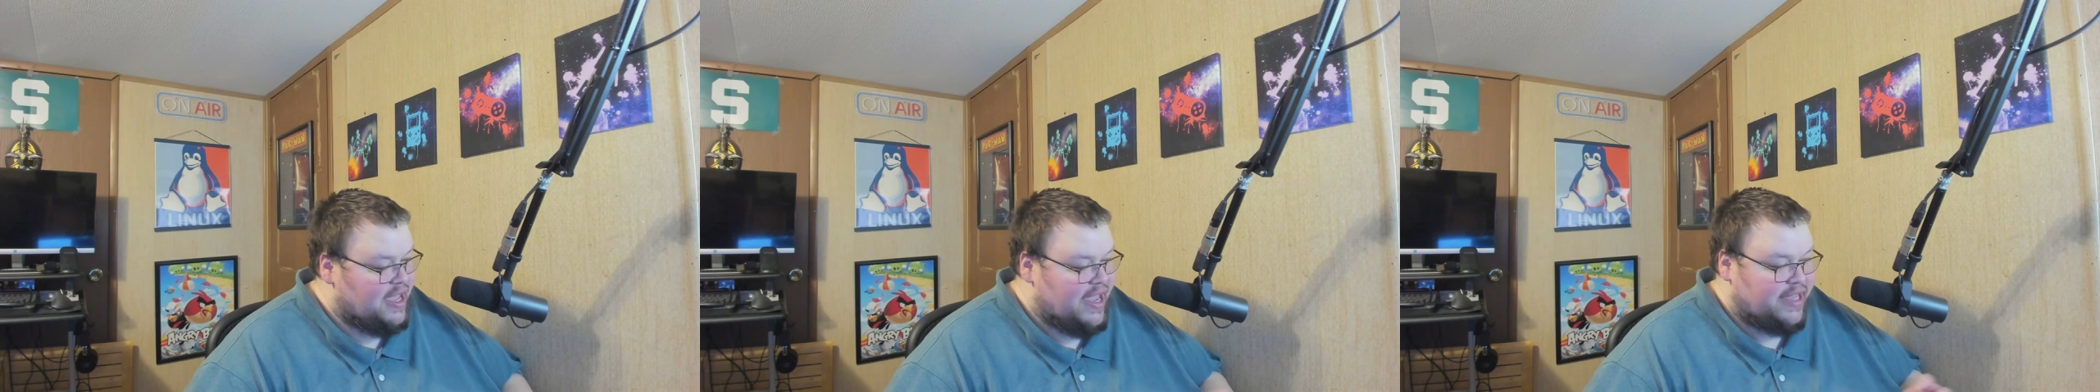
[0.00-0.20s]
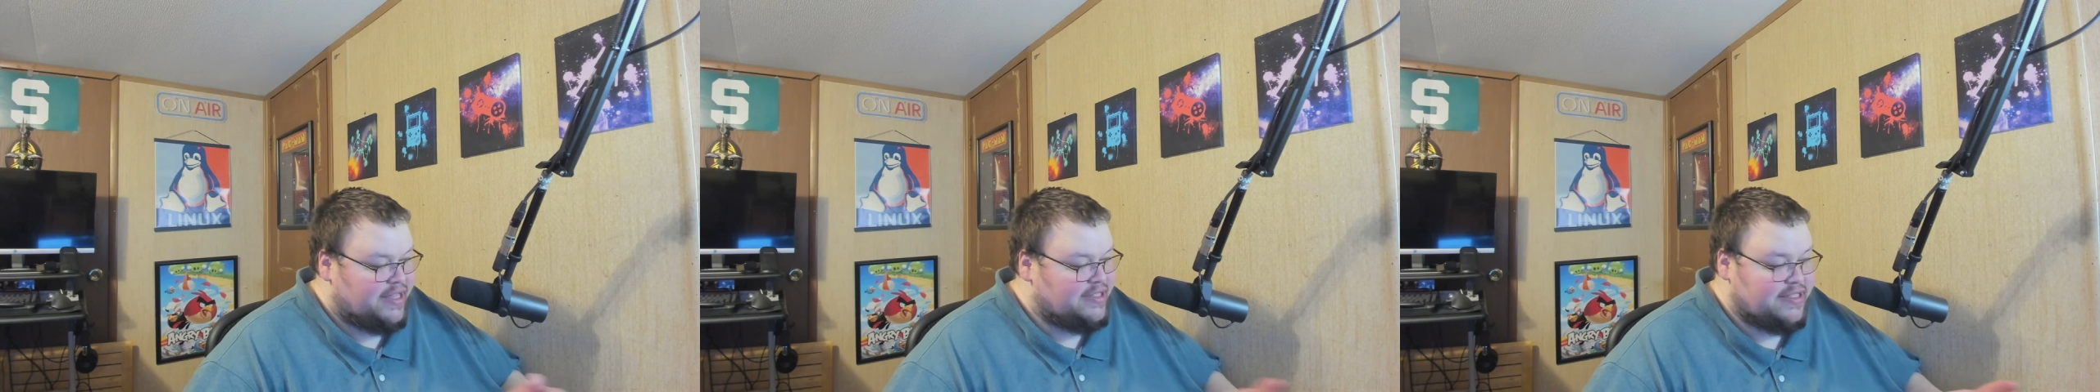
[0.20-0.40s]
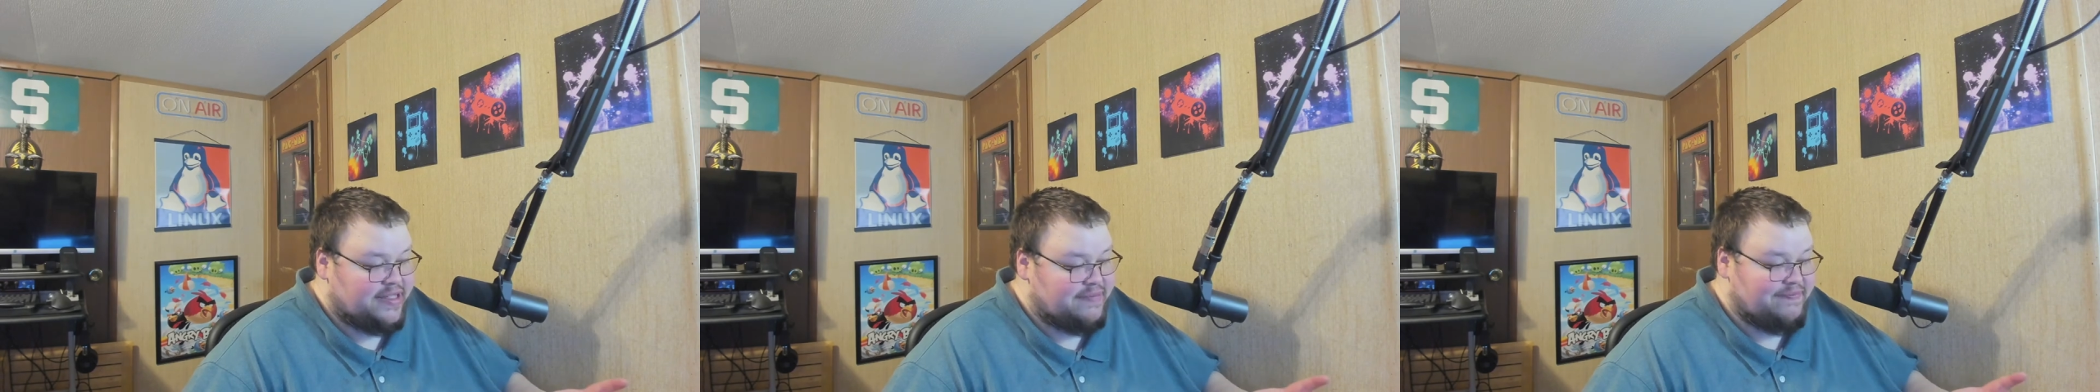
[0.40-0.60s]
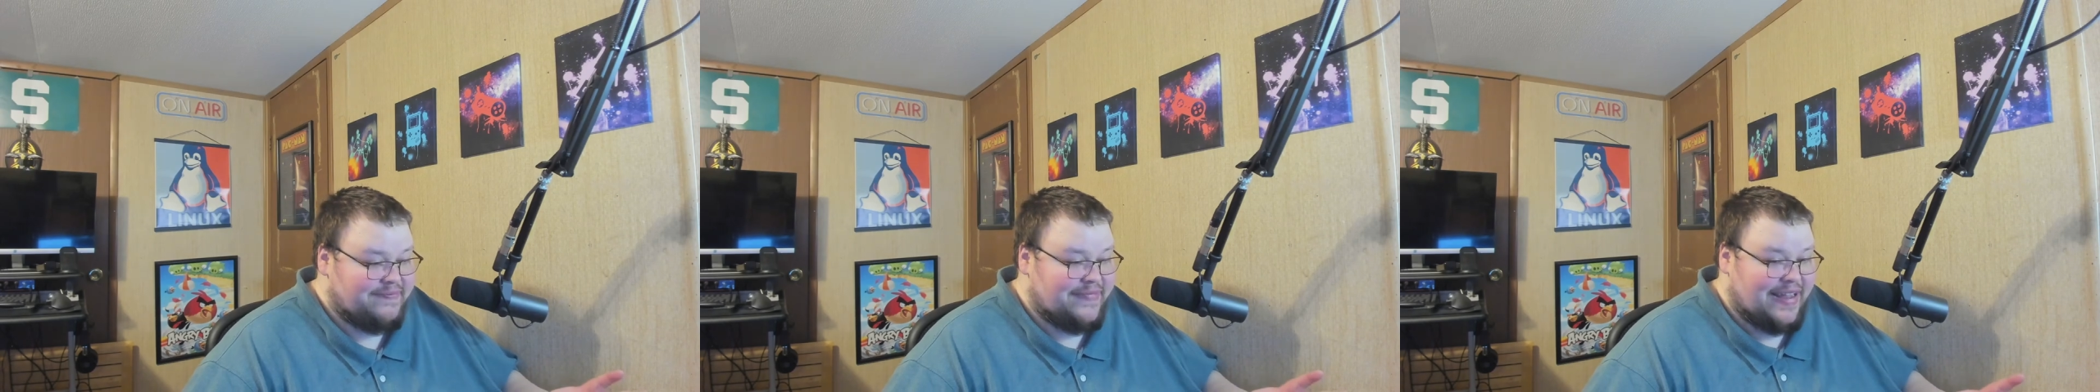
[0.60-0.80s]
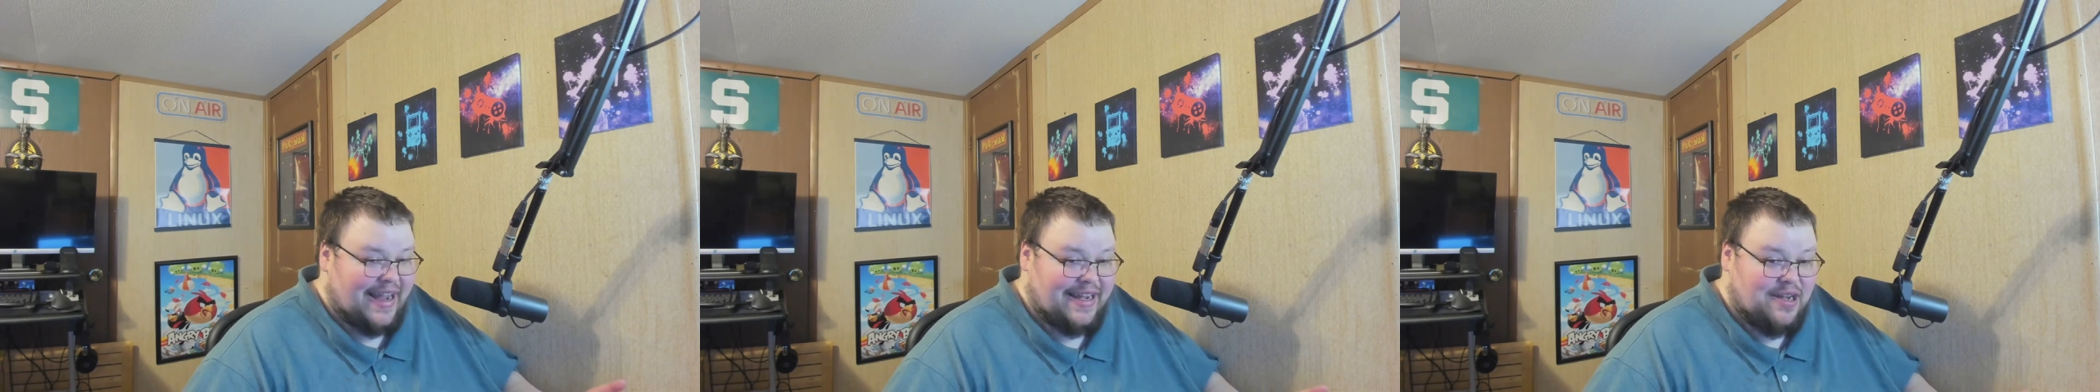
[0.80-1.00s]
And
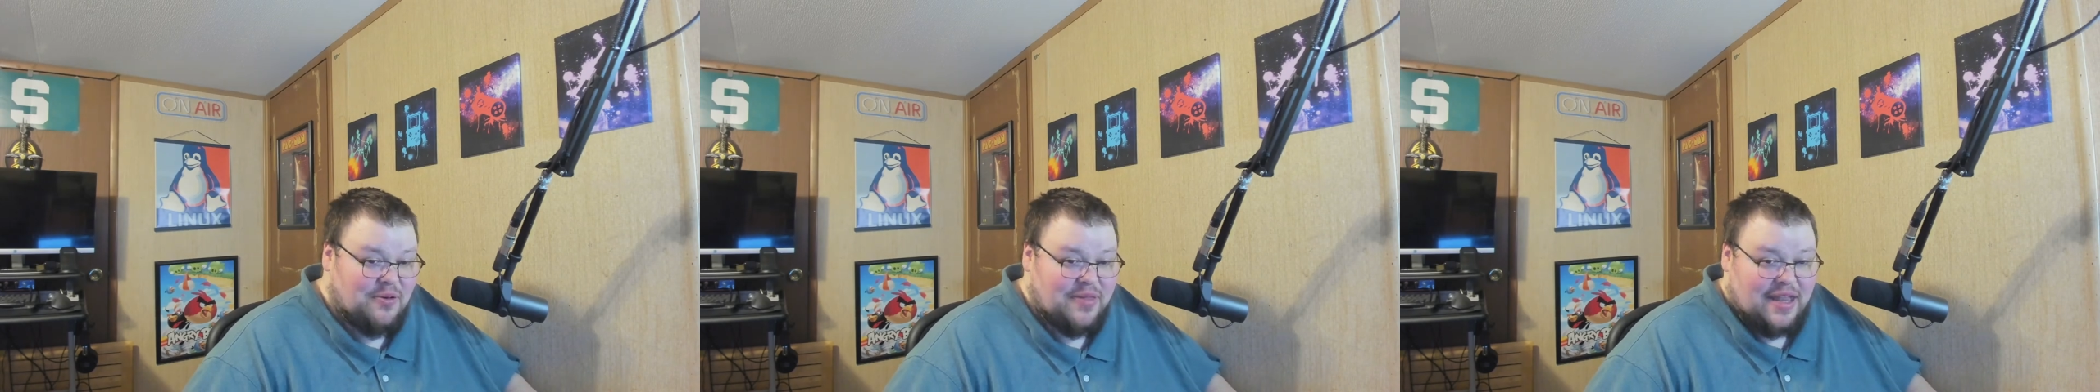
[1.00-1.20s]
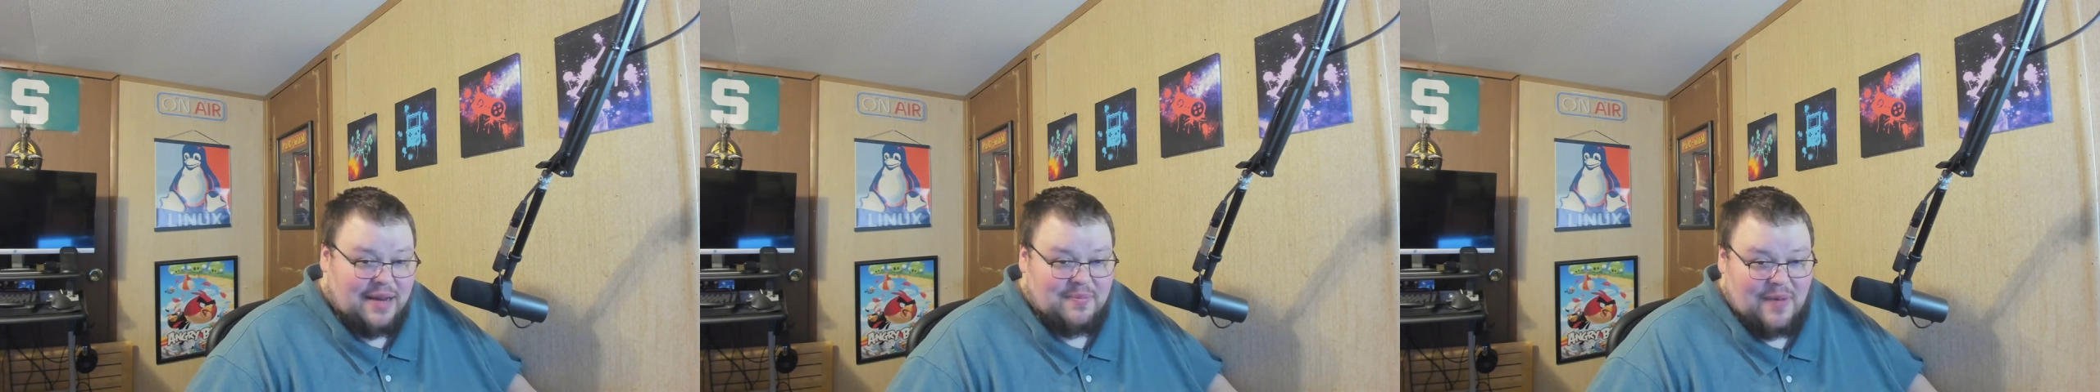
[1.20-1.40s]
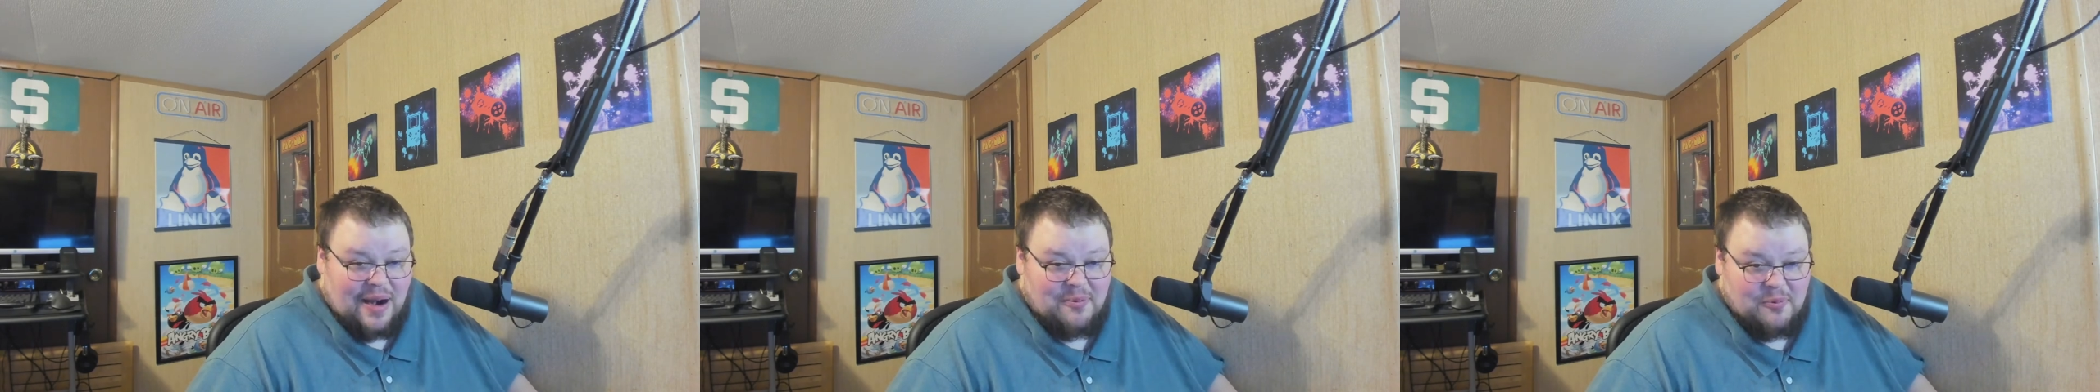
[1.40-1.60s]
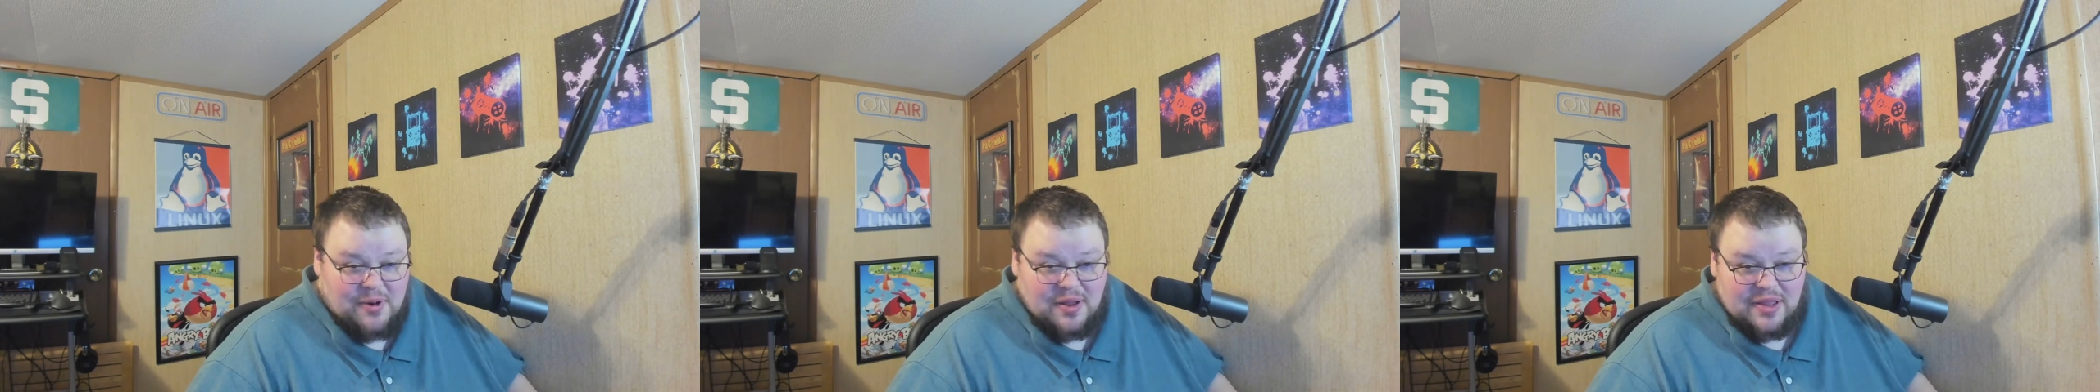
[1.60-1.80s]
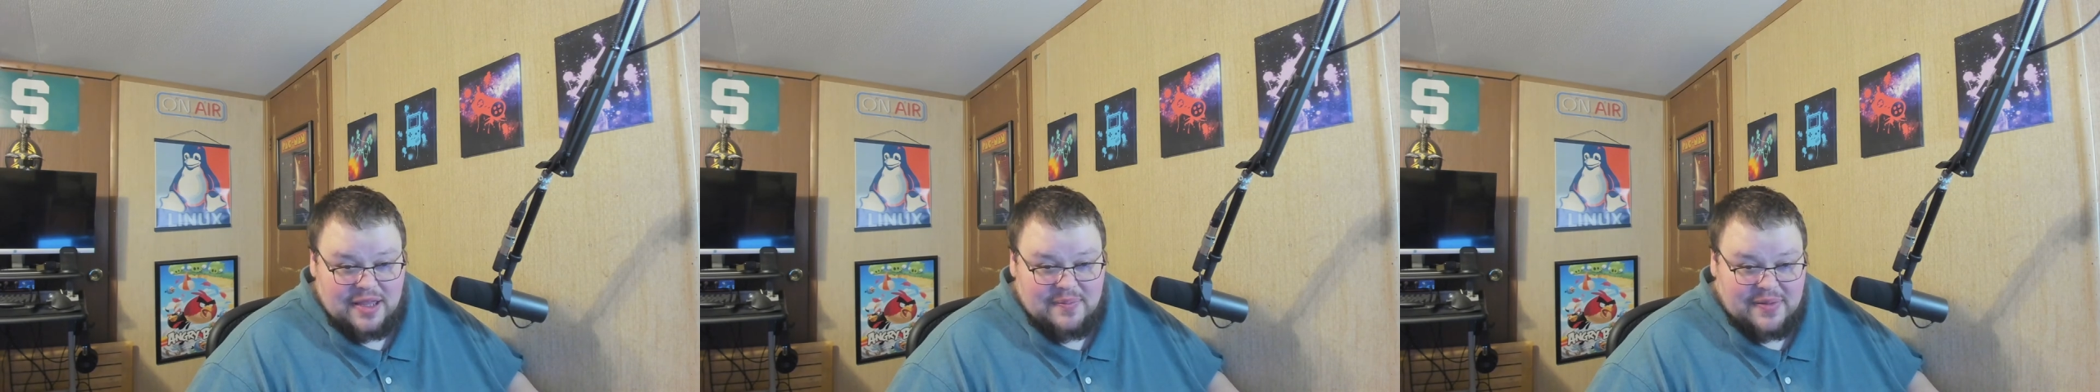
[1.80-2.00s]
I know that I'm not
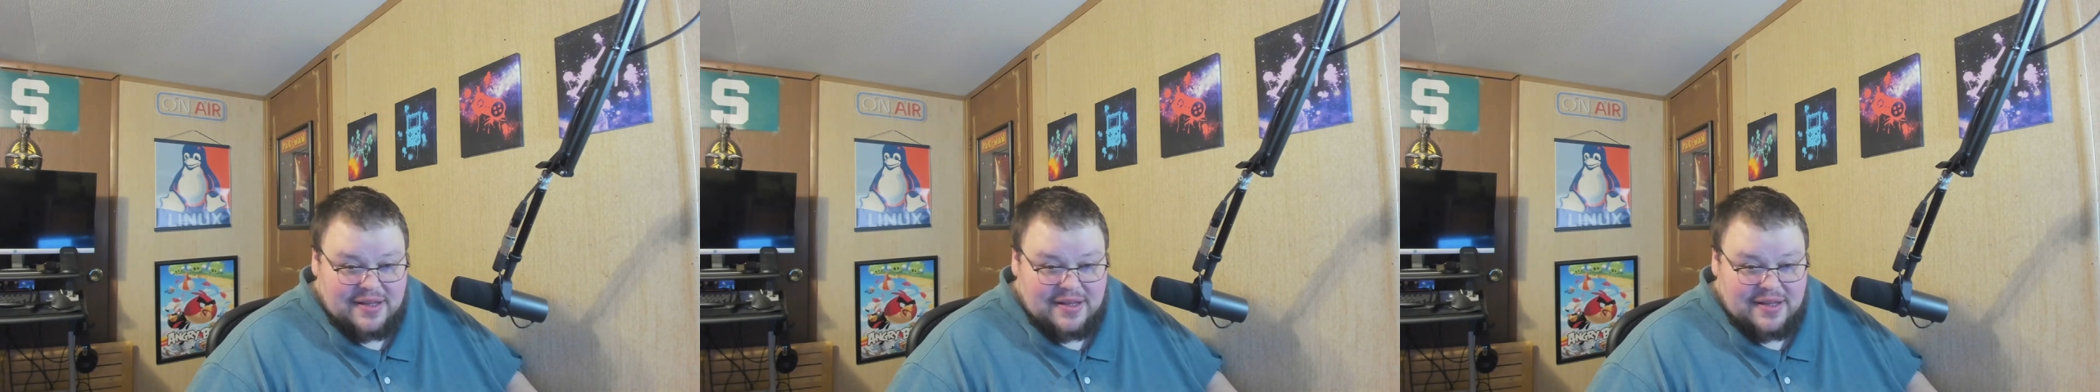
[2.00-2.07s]
really,